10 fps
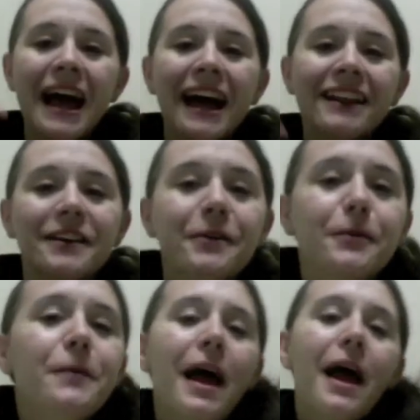
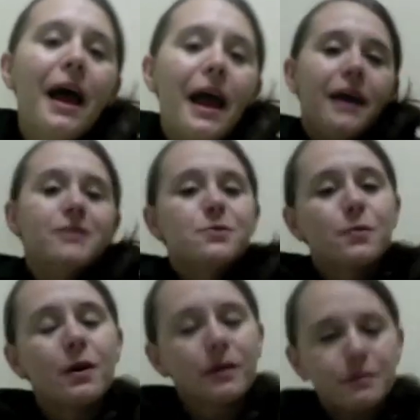Hello, and
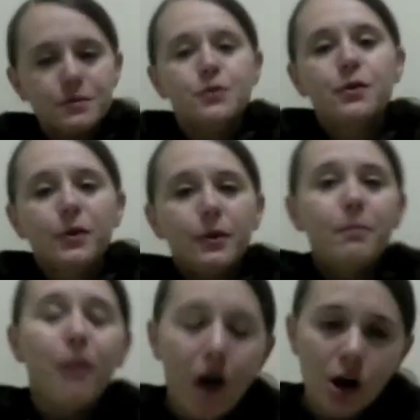welcome to
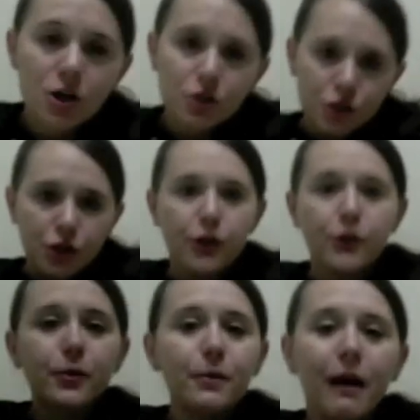part
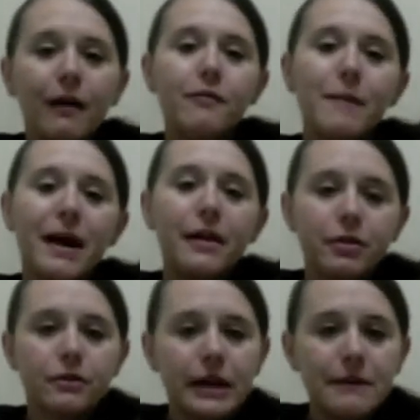2 of my
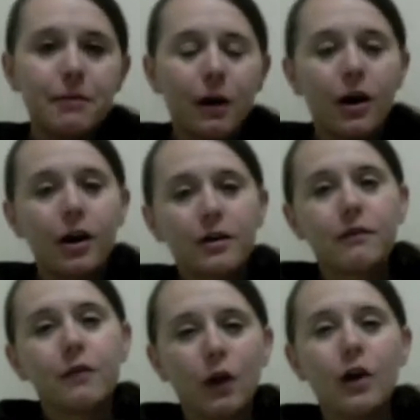3-part
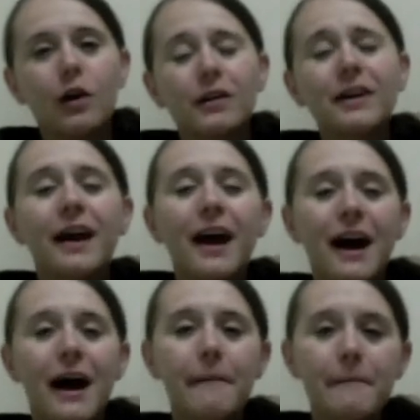vlog
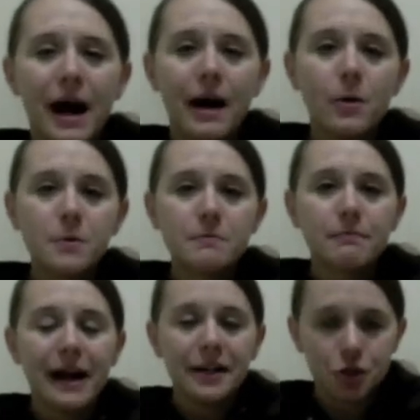about
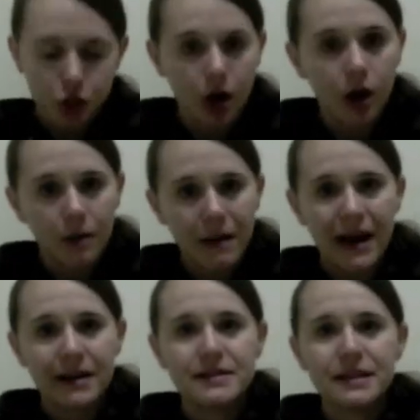my job
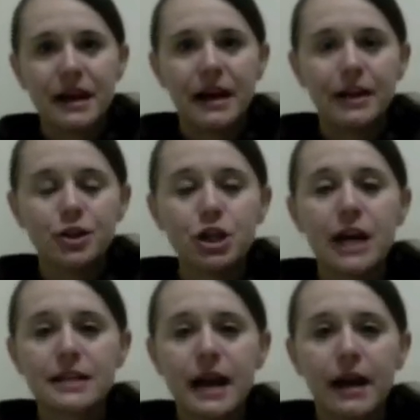as a
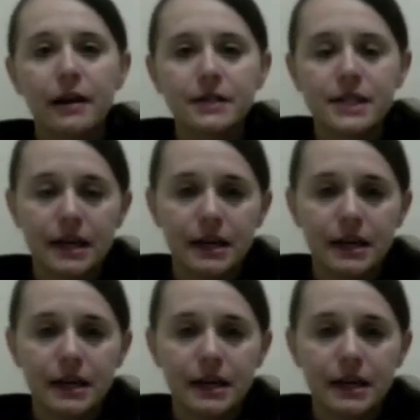JET ALT.